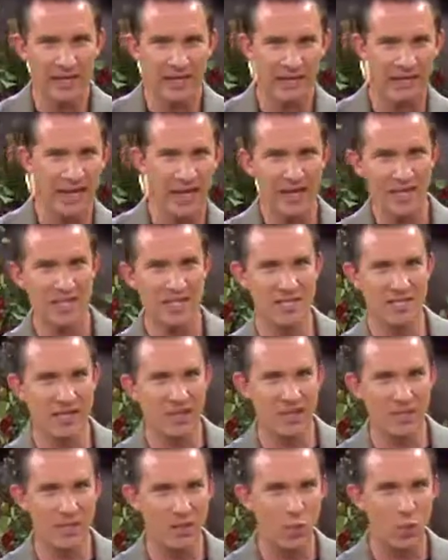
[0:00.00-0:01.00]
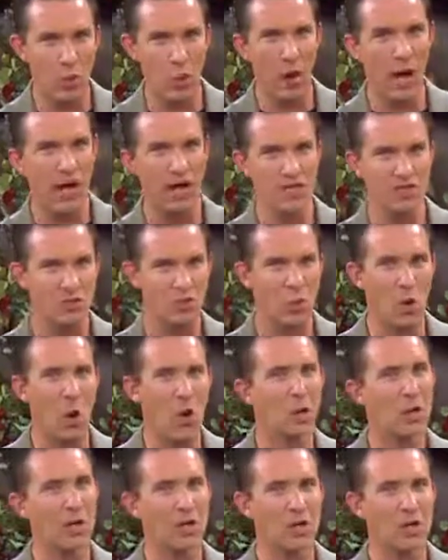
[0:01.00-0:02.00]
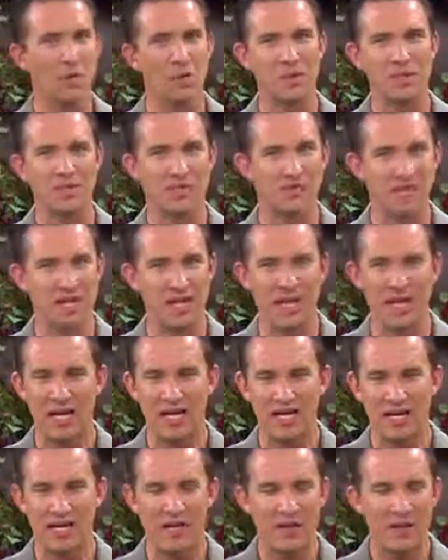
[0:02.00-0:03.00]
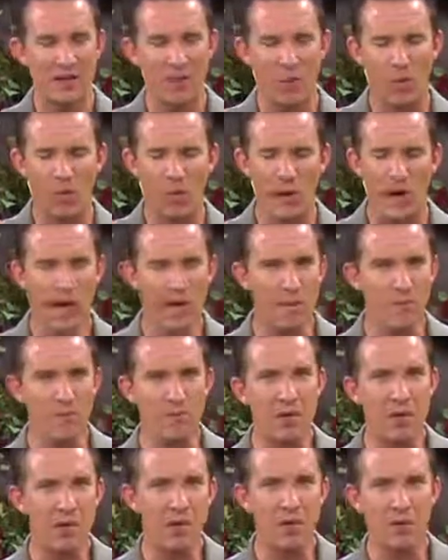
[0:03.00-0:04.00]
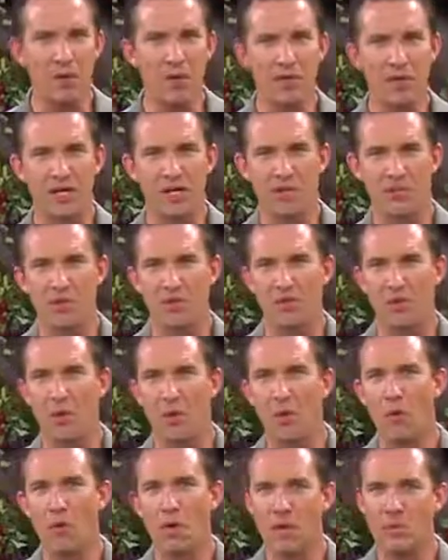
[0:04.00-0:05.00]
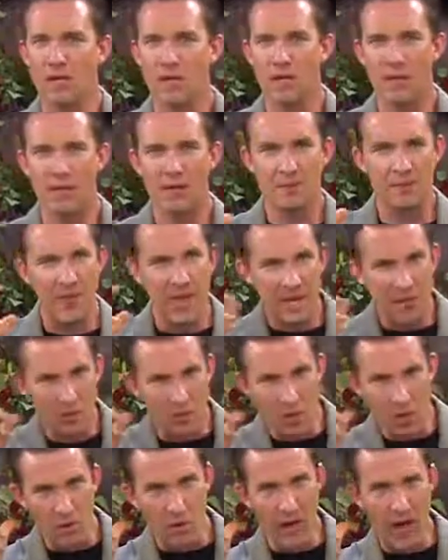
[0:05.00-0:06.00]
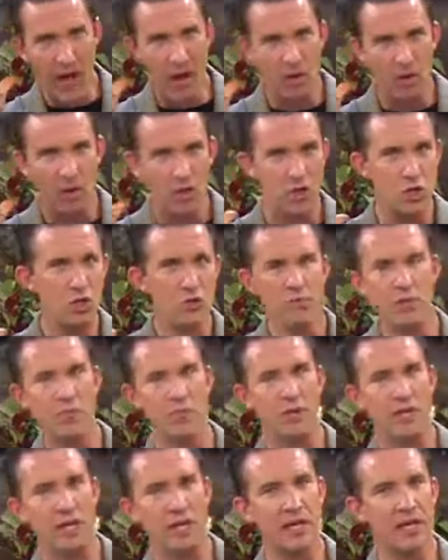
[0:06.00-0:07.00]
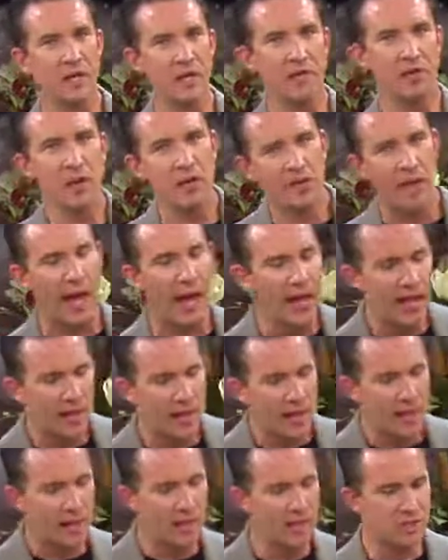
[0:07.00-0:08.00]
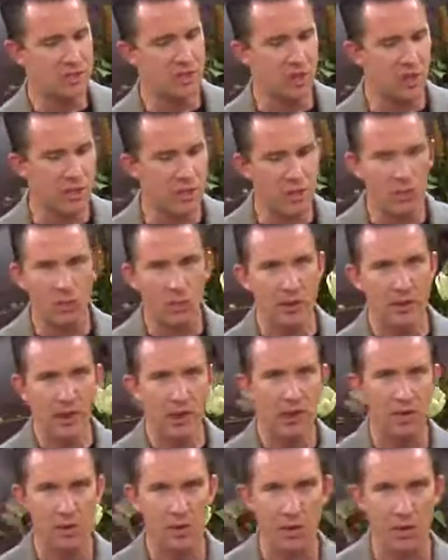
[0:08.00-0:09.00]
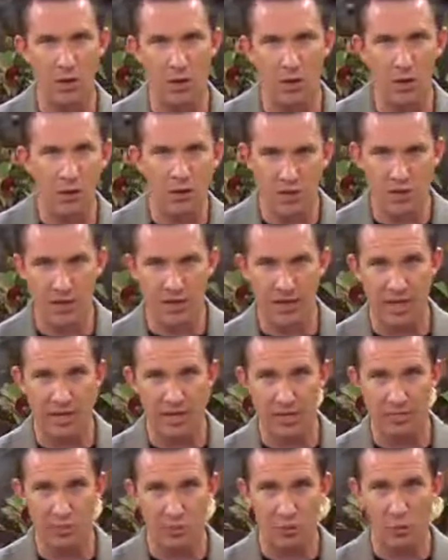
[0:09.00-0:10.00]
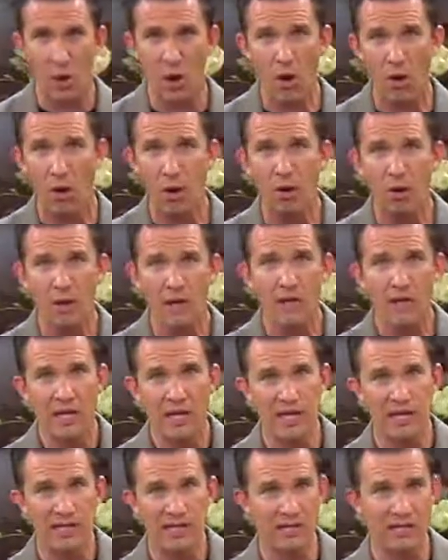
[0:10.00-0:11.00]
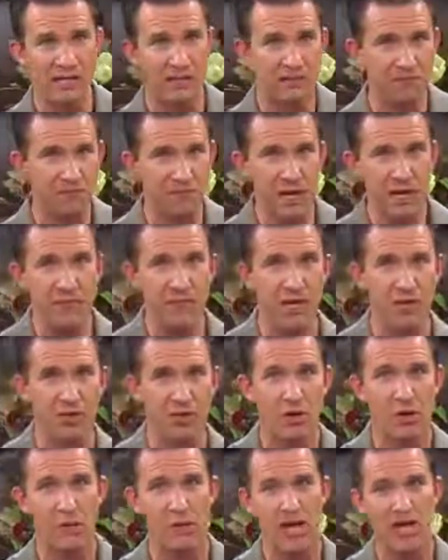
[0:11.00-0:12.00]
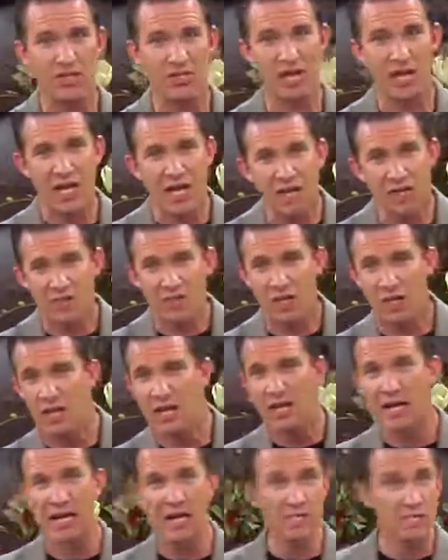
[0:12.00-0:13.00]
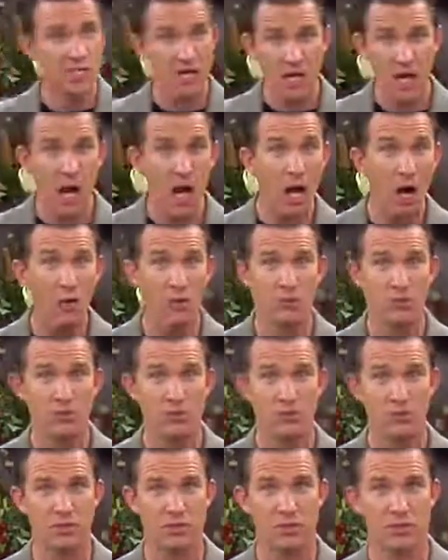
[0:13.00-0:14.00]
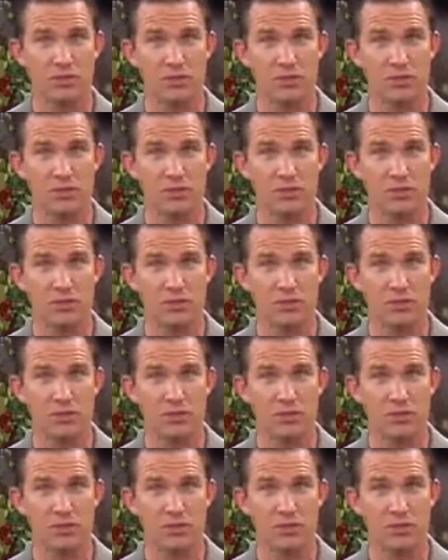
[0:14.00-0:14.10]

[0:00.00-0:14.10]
They see Christ walking on the sea, great miracle that he performed. They don't know how a human being could do that, and so the only other conclusion they can draw is this figment of their imagination. It's a ghost.